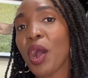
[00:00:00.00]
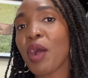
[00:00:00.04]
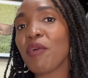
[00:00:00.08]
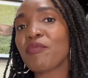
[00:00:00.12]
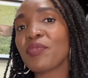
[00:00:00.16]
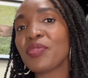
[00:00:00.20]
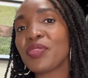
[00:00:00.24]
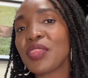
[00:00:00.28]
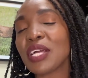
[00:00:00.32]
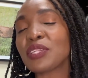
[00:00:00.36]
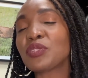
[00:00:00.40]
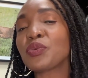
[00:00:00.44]

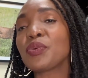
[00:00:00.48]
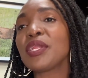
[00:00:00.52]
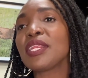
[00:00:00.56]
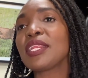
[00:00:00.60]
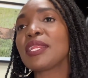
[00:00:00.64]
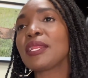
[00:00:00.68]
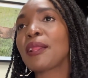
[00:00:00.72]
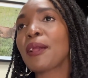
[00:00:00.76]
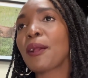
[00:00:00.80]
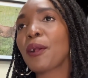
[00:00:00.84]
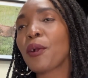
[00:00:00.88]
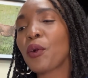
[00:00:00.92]
that will
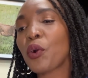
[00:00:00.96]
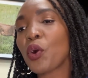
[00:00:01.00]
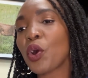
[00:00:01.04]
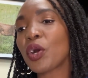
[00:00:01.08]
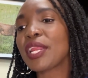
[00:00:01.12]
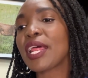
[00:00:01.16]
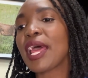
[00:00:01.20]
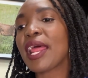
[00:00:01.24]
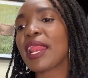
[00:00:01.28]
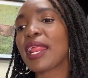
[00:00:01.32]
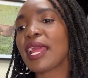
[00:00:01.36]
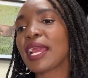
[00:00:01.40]
go
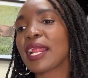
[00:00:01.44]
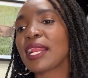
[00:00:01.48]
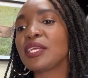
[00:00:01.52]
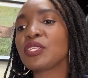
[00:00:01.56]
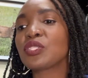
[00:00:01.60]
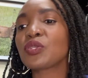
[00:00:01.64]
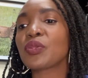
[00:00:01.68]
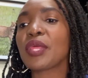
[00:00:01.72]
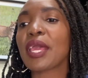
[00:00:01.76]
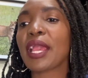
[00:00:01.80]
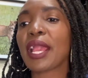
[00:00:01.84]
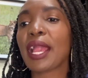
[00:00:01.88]
directly to
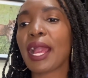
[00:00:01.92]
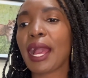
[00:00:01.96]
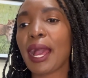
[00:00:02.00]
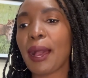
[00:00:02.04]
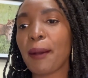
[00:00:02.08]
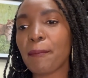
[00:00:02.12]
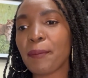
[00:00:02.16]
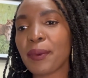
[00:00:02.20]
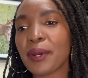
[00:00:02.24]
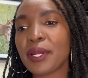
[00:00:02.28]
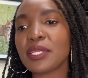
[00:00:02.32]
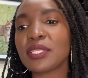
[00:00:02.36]
the
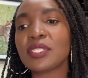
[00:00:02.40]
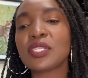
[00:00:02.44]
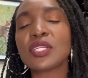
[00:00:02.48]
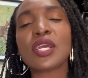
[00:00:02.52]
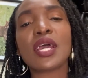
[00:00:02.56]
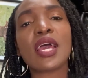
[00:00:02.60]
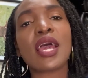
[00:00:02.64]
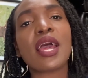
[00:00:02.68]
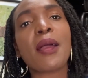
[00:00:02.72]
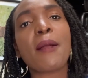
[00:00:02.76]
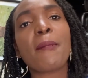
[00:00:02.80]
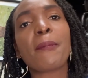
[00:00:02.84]
Cambridge
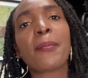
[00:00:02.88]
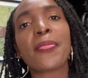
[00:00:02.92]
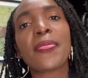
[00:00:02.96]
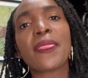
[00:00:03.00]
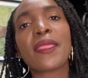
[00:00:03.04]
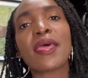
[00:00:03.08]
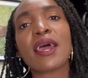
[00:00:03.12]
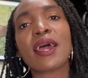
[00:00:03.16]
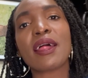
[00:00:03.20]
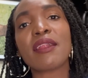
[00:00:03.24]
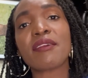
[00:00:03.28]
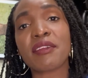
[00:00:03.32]

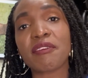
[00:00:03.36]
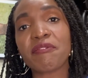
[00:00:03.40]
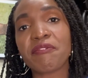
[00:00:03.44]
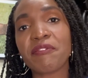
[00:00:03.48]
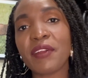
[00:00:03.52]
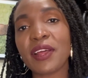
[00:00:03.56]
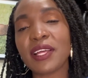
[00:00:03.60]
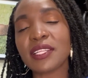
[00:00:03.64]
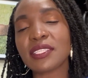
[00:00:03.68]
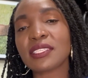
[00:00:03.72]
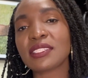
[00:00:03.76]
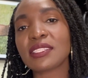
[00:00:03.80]

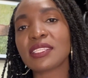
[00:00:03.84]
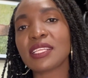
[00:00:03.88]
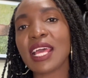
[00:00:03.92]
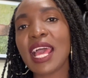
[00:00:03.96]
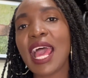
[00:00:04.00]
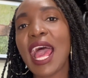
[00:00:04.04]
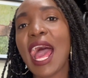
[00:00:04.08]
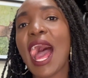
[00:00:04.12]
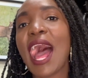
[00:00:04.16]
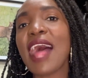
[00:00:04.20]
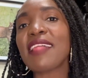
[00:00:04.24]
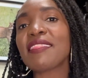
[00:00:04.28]
reference,
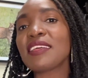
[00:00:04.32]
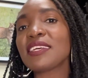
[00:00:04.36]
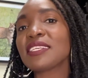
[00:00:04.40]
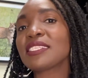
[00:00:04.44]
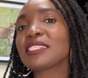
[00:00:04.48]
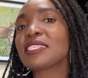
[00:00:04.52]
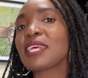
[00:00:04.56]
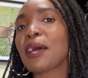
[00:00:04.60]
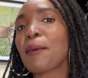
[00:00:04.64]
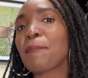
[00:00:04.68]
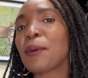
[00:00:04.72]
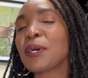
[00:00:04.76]
and this is
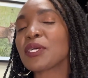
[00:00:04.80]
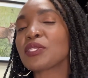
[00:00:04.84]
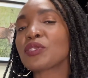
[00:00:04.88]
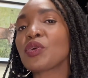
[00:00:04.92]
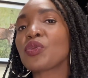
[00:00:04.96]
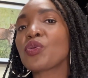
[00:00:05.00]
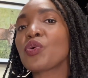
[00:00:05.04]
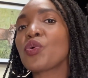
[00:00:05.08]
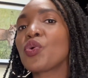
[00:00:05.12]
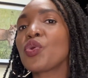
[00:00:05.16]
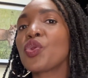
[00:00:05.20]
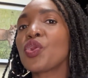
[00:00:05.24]
a person
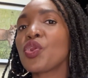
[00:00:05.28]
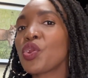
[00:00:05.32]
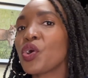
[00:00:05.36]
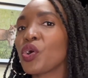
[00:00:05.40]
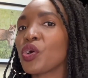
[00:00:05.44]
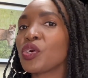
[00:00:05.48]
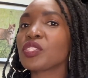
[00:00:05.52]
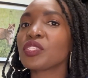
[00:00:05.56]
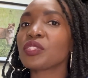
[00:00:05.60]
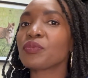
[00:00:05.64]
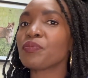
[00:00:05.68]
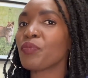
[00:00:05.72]
who
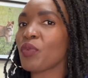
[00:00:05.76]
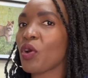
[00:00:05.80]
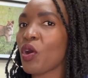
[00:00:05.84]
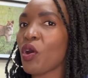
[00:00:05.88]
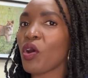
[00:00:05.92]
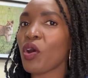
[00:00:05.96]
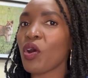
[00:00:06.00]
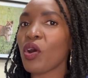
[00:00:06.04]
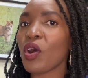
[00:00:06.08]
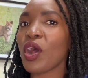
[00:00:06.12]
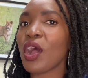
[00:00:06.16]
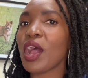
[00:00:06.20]
knows
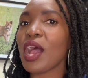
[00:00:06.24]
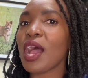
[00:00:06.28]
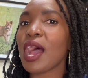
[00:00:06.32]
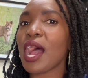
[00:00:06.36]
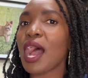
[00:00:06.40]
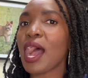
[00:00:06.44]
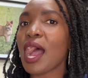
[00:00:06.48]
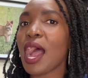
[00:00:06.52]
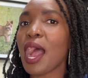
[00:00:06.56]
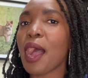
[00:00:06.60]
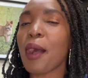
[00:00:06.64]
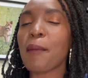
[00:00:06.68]
more
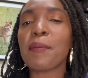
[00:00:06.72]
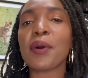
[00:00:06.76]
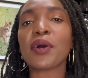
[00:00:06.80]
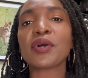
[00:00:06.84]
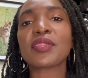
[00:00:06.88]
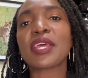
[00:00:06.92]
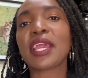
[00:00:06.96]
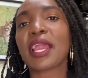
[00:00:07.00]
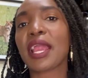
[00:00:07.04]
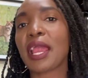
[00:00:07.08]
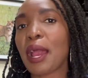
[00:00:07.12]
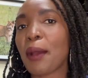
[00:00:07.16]
about the
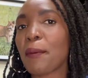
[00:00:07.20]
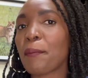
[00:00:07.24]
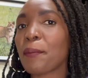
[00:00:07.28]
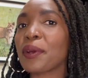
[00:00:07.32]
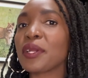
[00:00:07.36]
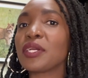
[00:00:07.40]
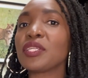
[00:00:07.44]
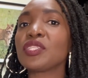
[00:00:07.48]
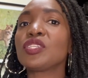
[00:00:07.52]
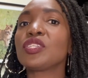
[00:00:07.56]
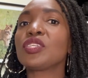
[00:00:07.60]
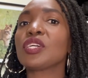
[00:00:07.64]

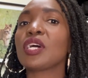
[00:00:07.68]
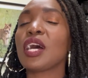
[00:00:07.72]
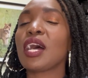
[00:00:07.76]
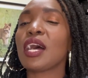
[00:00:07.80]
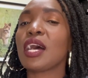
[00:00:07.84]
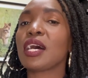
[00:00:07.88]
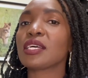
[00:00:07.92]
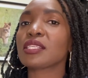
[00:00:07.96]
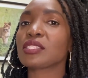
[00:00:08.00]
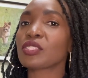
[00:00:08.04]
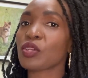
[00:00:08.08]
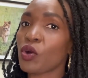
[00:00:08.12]
Cambridge
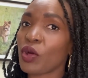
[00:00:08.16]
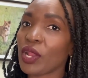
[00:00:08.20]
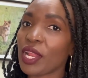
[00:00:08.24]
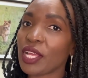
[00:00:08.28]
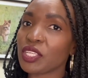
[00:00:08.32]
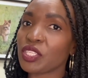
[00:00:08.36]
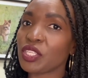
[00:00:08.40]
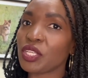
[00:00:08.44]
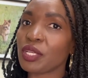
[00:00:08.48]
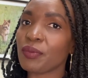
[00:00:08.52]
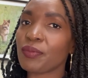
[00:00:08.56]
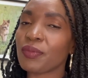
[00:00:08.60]

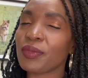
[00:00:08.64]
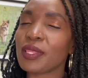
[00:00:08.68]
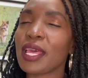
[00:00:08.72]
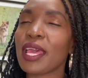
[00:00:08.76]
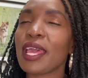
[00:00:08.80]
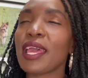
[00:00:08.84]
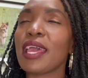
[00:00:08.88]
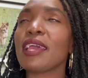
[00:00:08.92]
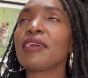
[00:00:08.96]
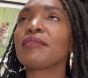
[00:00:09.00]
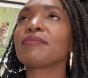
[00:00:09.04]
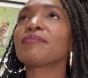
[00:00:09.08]
scholarship,
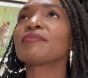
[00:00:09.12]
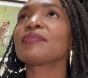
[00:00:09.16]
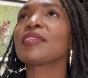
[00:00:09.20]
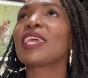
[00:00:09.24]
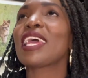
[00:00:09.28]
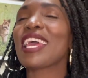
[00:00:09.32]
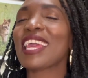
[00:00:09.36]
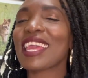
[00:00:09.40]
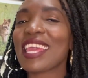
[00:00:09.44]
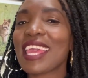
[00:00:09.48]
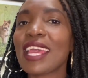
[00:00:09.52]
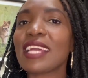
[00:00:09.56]
the
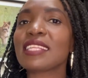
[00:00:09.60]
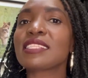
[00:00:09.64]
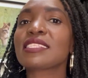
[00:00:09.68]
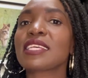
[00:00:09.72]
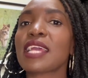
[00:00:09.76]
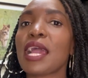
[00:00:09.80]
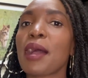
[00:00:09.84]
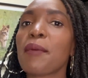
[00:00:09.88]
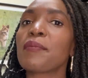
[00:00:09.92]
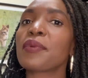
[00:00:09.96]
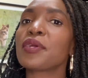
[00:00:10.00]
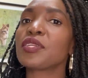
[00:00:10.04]
Gates
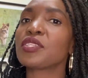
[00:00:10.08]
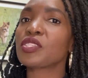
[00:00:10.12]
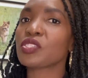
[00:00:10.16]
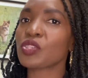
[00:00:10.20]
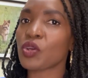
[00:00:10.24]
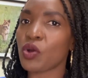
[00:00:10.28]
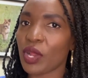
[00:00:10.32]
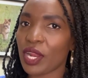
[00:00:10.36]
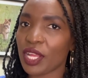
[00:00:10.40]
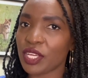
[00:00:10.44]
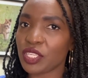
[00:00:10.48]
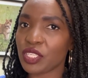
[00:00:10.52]
Cambridge
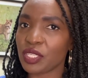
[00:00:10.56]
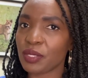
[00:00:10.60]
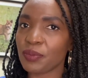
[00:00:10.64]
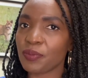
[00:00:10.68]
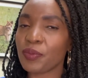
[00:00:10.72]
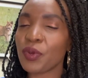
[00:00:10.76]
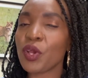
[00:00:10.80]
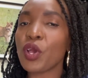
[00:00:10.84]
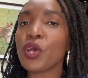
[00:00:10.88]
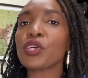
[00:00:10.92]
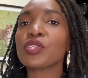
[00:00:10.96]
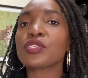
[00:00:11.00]
scholarship.
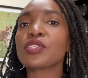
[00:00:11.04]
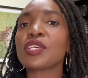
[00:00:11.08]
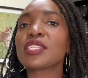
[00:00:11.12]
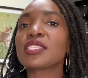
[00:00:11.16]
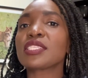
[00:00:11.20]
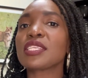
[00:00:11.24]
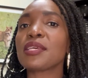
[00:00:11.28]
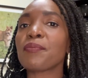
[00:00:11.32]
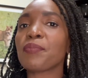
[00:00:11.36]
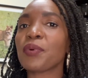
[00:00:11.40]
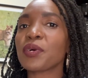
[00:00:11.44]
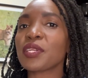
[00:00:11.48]
So it's
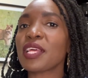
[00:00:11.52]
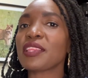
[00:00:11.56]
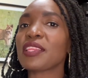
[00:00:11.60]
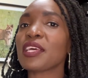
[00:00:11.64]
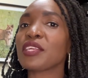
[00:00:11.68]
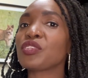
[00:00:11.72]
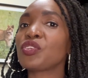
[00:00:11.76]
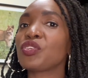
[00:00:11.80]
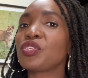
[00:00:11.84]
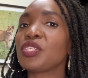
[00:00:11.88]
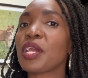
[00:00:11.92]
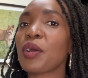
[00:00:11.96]
important that
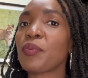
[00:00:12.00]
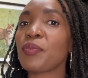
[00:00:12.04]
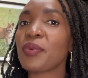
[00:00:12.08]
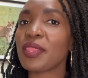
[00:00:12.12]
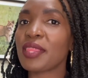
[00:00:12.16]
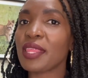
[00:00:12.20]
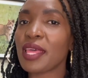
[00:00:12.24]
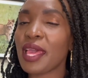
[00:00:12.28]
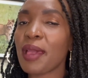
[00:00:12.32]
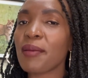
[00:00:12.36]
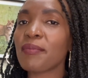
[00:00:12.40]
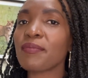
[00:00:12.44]
you share with
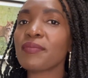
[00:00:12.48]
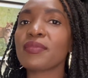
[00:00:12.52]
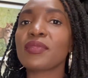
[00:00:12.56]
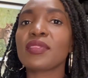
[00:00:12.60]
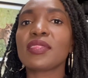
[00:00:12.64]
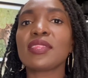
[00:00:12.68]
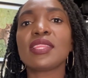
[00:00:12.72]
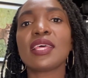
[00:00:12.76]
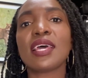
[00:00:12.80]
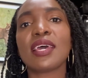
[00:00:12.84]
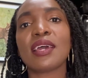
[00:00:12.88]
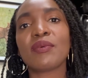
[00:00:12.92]
them
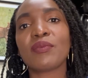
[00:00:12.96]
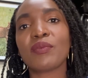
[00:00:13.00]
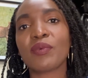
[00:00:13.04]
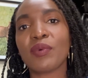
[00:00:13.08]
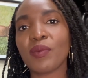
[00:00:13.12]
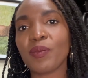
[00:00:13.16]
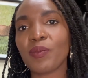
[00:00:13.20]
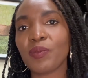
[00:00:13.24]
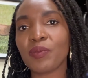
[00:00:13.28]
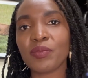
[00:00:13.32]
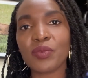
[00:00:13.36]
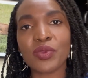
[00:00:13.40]

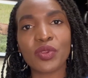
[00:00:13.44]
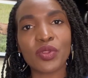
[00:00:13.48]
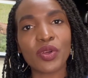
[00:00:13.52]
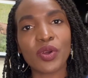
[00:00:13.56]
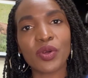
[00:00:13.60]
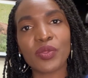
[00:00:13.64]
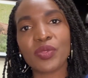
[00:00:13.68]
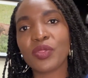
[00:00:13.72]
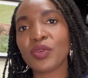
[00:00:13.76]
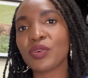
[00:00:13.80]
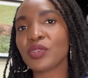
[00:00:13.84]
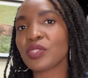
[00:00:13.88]

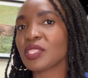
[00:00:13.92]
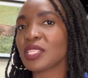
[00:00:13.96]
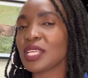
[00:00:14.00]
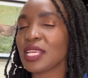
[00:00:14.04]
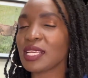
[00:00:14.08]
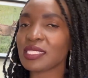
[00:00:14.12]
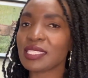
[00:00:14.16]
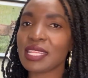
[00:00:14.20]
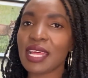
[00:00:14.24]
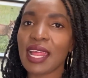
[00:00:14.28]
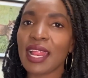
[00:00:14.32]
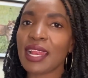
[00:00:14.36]
those things
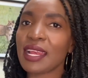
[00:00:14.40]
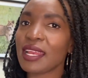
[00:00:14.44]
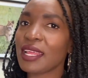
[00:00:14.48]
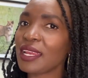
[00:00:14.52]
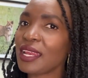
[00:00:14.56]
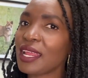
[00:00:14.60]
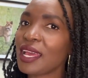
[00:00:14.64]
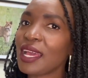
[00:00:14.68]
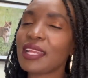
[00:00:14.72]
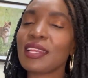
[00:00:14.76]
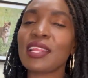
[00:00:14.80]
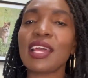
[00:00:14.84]
that are
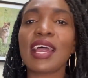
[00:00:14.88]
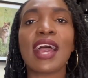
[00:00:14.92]
needed,